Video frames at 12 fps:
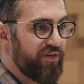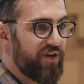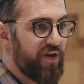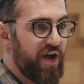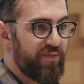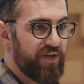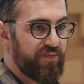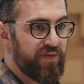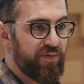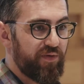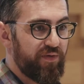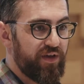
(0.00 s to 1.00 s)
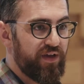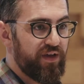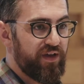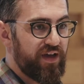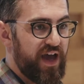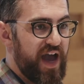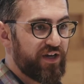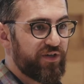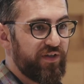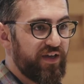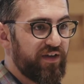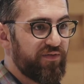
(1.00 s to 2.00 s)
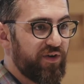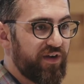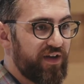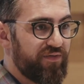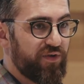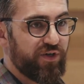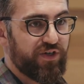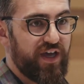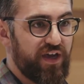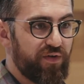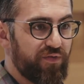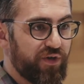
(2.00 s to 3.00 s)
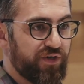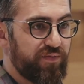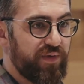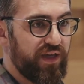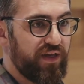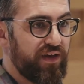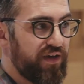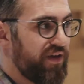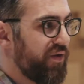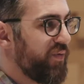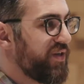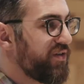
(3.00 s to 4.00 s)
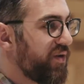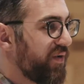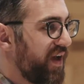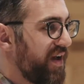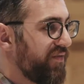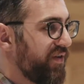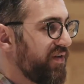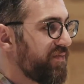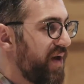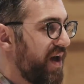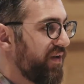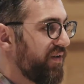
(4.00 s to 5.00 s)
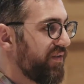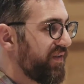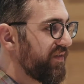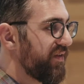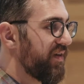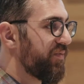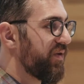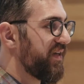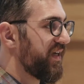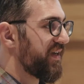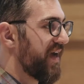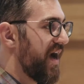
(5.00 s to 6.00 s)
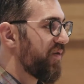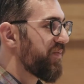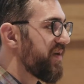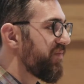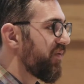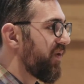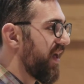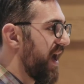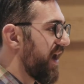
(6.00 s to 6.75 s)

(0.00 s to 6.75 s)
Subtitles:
We don't know how many people actually converted on version A or version B. We don't have a good model that's going to predict how people will